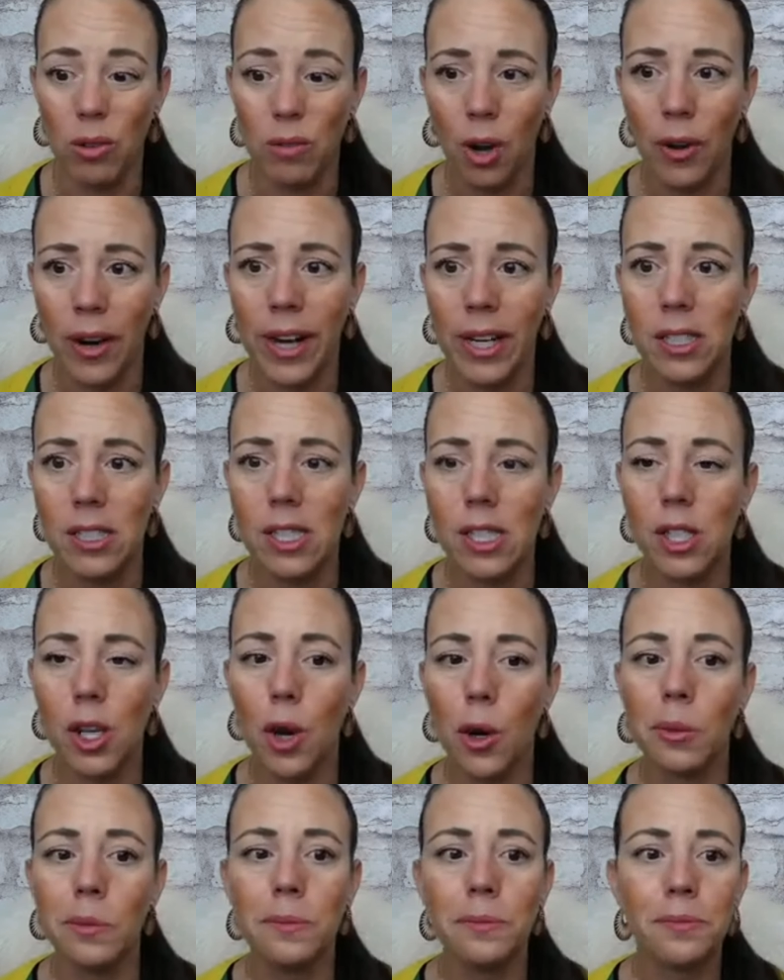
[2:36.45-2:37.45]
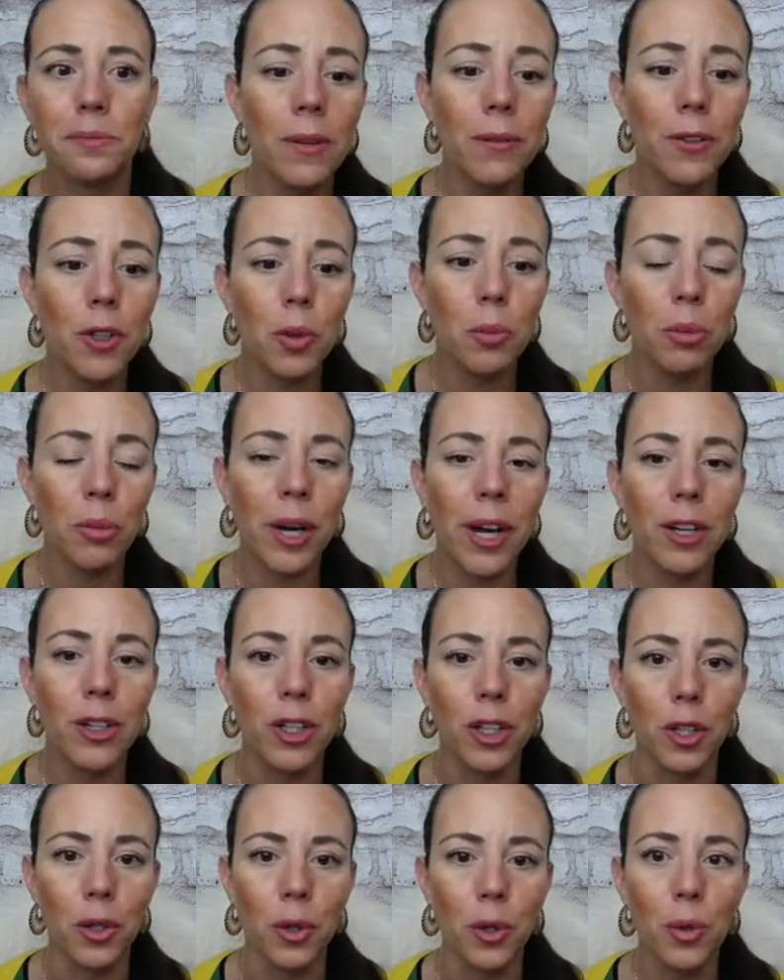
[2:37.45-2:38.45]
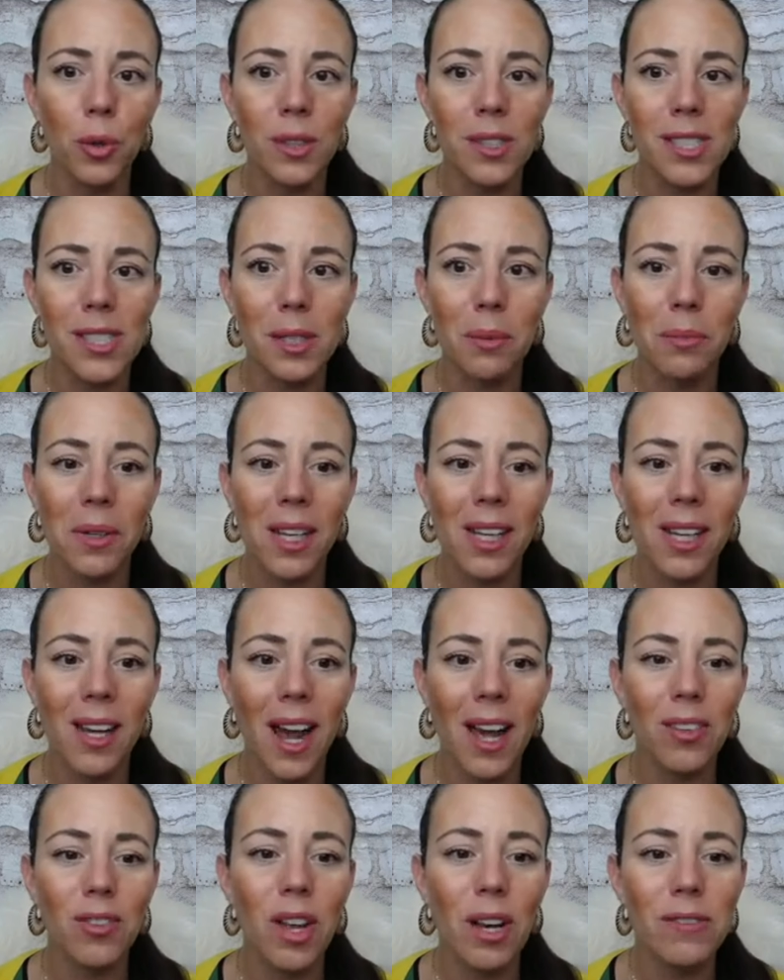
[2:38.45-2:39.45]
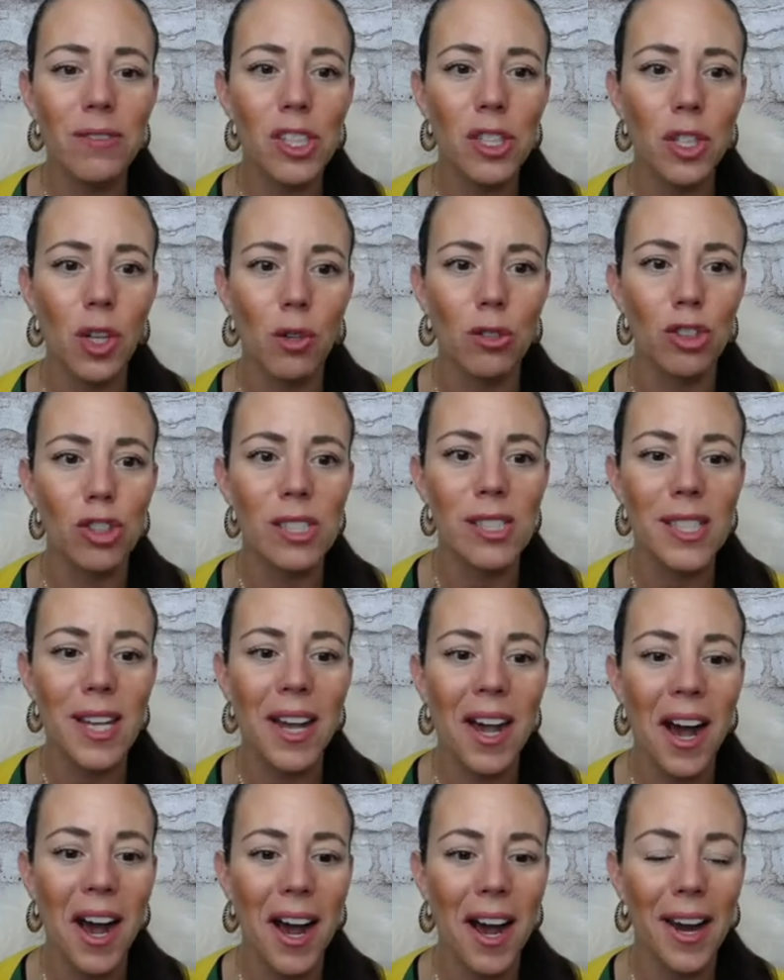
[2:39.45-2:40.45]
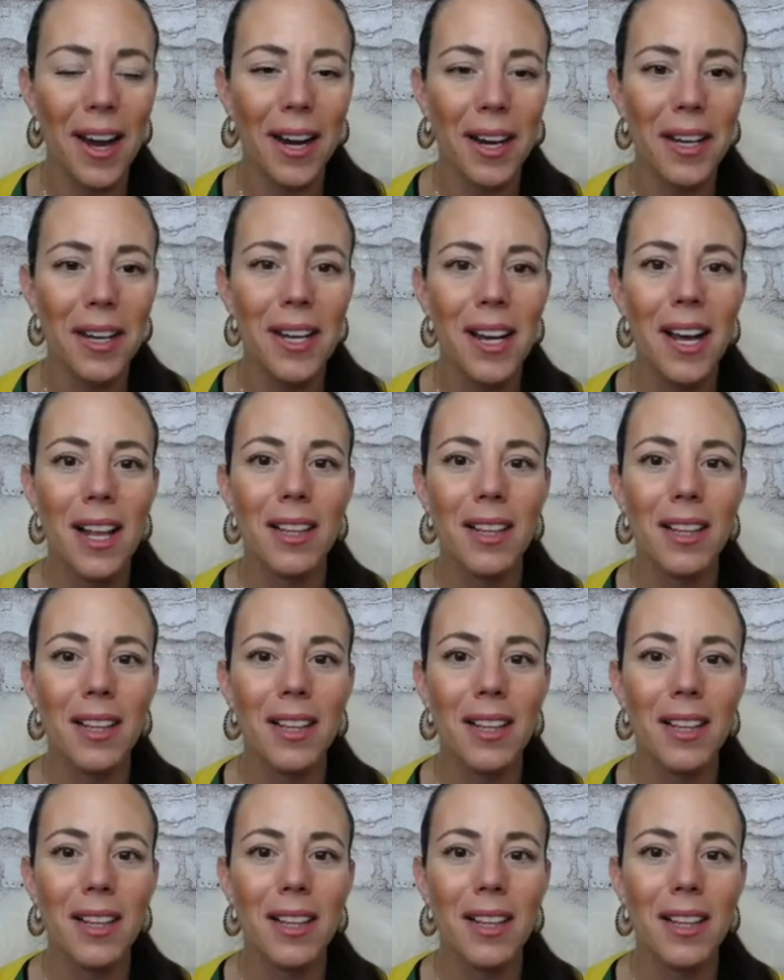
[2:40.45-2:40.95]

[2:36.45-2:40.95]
All right. So if you're brand new to me, I'd love to know. Just say hi.